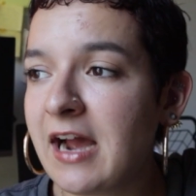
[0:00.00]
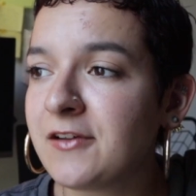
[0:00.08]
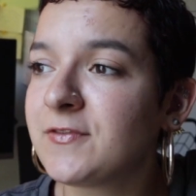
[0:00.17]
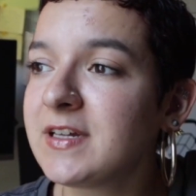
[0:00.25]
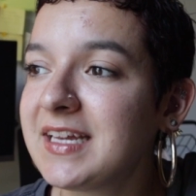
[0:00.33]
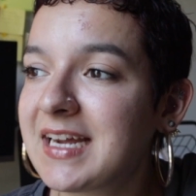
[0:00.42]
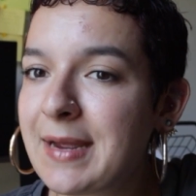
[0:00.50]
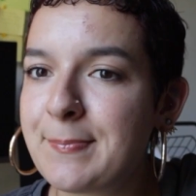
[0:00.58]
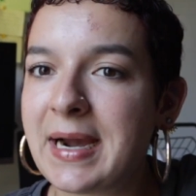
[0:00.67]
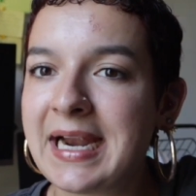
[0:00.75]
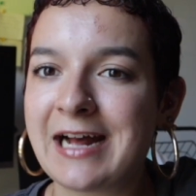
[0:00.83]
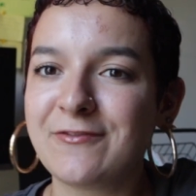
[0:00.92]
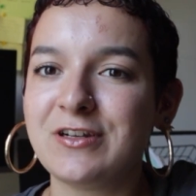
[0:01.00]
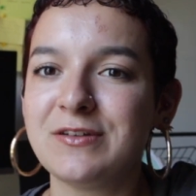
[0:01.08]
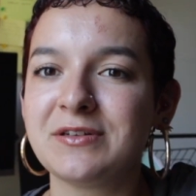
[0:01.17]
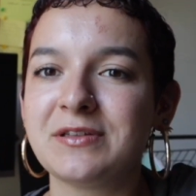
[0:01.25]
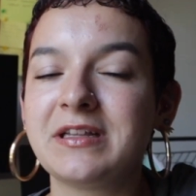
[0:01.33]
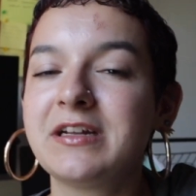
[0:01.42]
I feel like I might have to
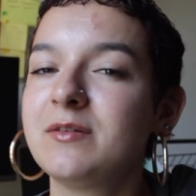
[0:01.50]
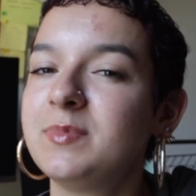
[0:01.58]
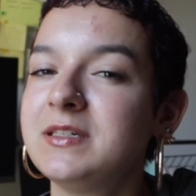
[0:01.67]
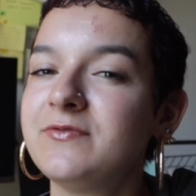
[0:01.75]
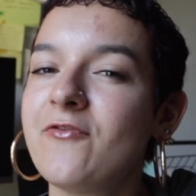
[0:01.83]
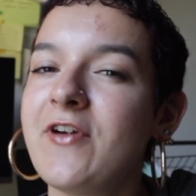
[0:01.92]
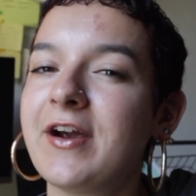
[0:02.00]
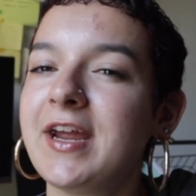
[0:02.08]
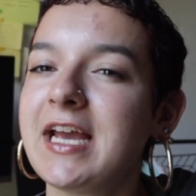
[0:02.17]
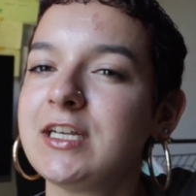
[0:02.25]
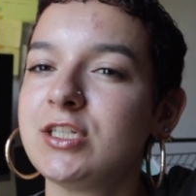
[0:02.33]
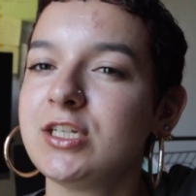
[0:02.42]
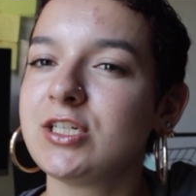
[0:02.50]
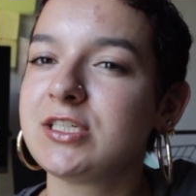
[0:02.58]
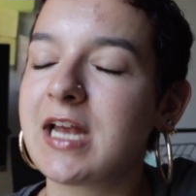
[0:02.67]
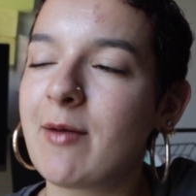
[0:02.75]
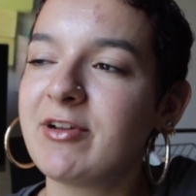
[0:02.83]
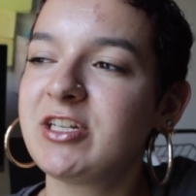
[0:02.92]
do a little bit of a variation,
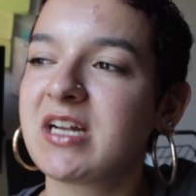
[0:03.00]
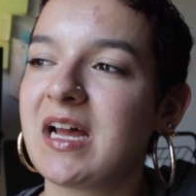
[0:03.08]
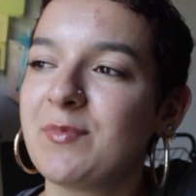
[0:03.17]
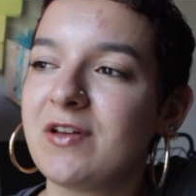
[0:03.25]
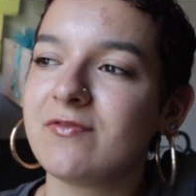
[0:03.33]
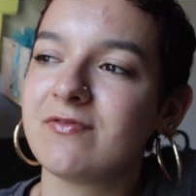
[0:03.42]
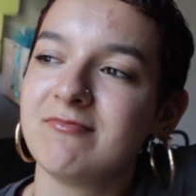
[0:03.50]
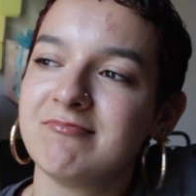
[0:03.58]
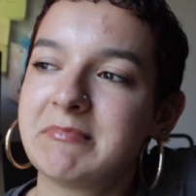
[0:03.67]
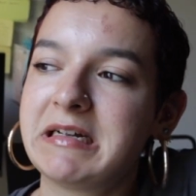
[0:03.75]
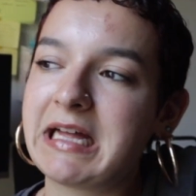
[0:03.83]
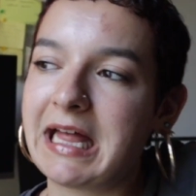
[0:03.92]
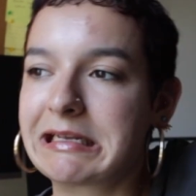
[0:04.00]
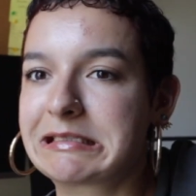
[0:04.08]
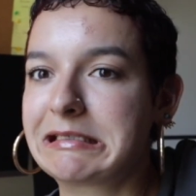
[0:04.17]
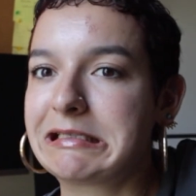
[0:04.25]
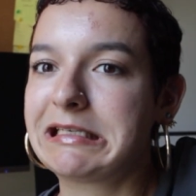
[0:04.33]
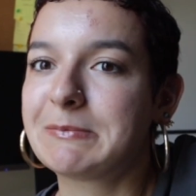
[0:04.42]
just how much time I've
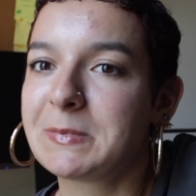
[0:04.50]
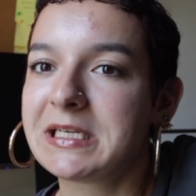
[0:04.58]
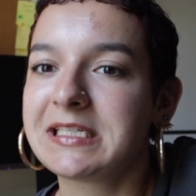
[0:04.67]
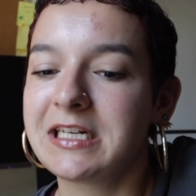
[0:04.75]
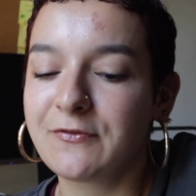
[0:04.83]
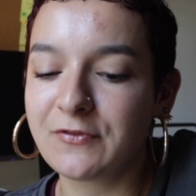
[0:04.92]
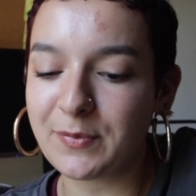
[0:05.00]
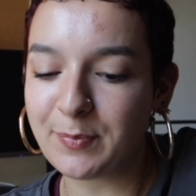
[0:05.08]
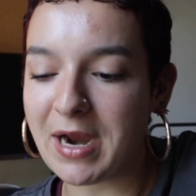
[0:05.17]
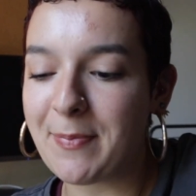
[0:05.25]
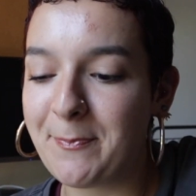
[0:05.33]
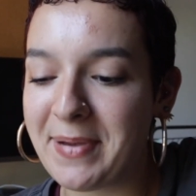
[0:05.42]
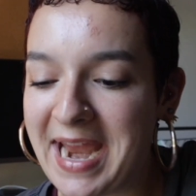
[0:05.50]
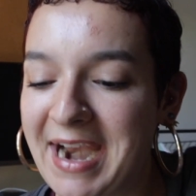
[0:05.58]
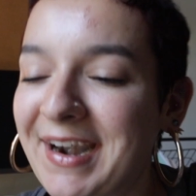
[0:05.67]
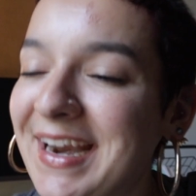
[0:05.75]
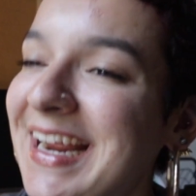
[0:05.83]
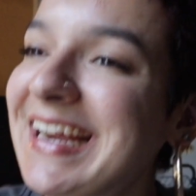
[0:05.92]
accidentally given myself for
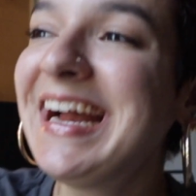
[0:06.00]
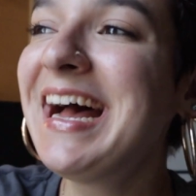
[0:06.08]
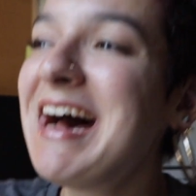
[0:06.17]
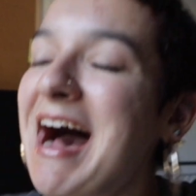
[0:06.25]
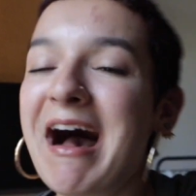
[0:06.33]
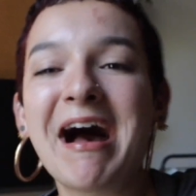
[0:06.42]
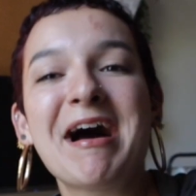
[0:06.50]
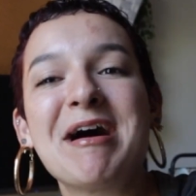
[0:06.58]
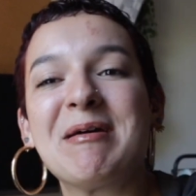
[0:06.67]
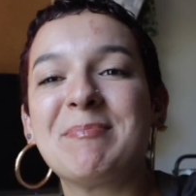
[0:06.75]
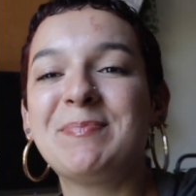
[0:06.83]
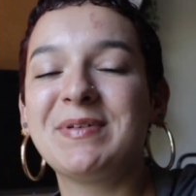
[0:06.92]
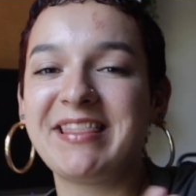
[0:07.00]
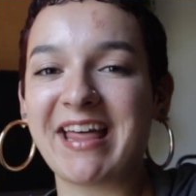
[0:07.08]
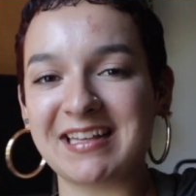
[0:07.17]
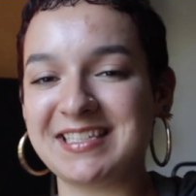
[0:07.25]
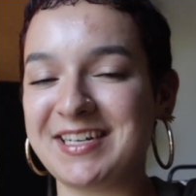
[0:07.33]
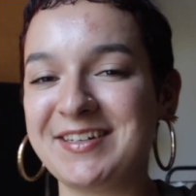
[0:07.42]
preparing, but
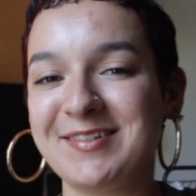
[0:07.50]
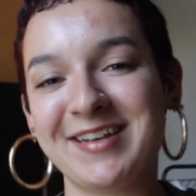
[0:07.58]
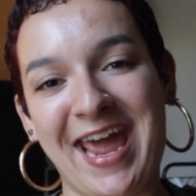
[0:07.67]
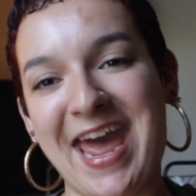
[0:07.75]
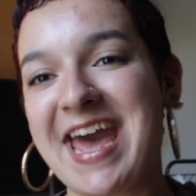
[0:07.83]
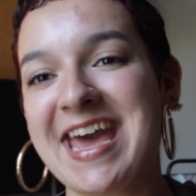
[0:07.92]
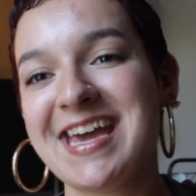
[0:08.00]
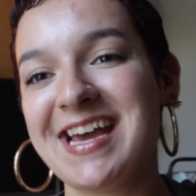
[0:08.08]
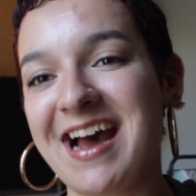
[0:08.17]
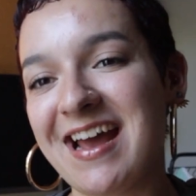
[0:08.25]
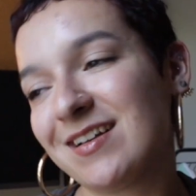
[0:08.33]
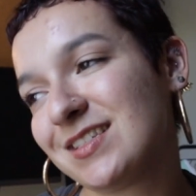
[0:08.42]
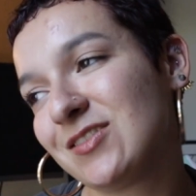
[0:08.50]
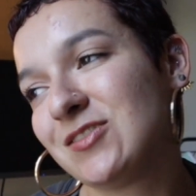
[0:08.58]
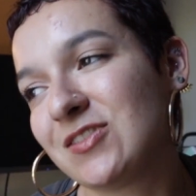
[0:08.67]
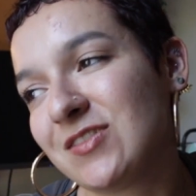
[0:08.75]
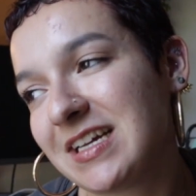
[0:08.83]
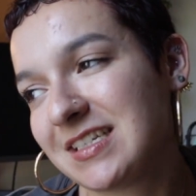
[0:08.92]
that's okay. I also
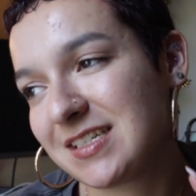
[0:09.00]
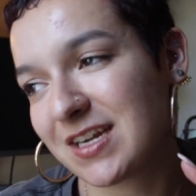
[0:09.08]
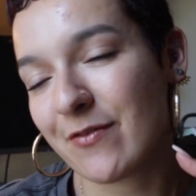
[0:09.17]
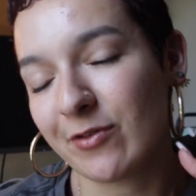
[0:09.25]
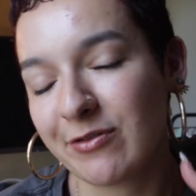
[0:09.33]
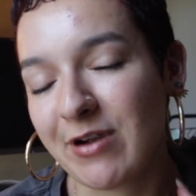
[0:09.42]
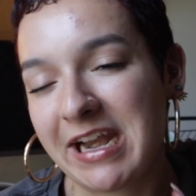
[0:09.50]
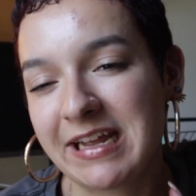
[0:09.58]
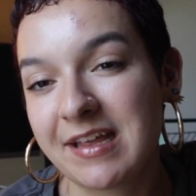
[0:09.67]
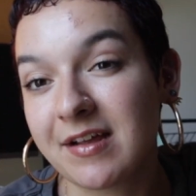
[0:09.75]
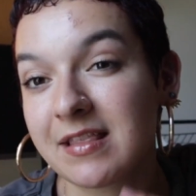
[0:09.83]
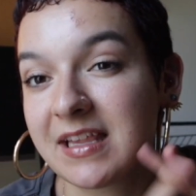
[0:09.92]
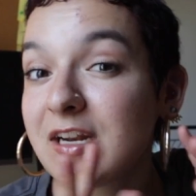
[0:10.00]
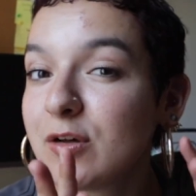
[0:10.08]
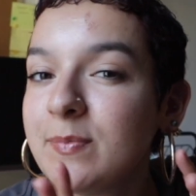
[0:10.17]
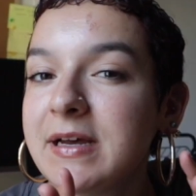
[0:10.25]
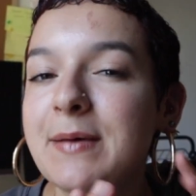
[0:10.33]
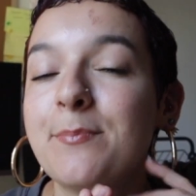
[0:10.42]
do like discovery writing like a little
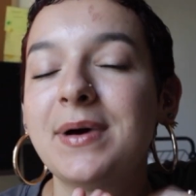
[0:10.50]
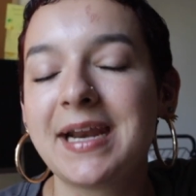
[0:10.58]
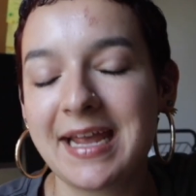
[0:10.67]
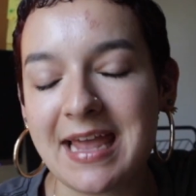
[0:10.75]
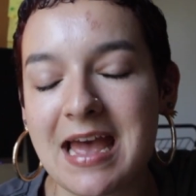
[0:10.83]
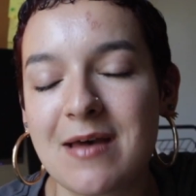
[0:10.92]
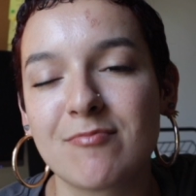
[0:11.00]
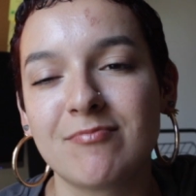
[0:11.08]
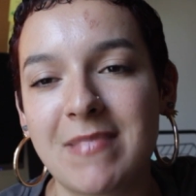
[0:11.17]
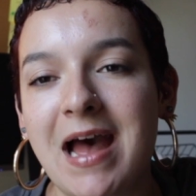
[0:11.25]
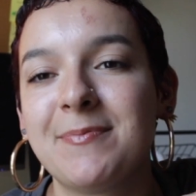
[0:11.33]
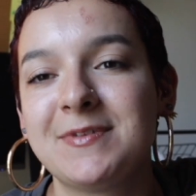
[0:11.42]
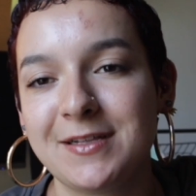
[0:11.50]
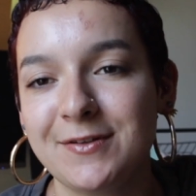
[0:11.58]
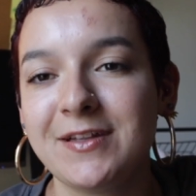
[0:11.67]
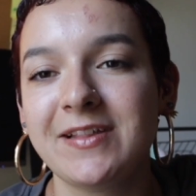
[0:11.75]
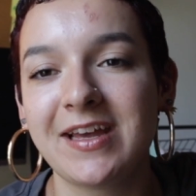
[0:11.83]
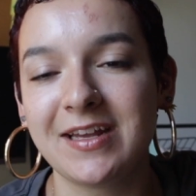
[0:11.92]
bit, but I am
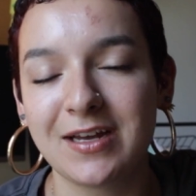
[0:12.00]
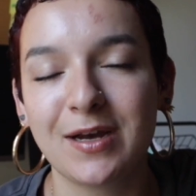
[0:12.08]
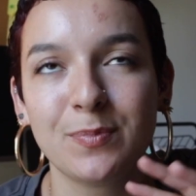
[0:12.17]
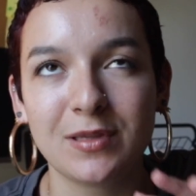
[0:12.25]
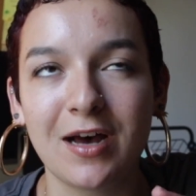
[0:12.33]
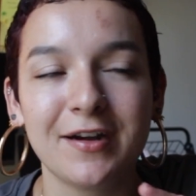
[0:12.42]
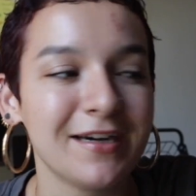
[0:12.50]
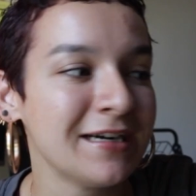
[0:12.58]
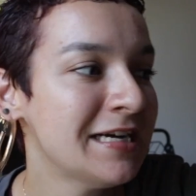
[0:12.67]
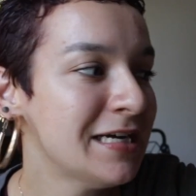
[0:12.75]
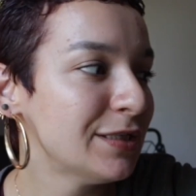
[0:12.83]
absolutely like a plotter.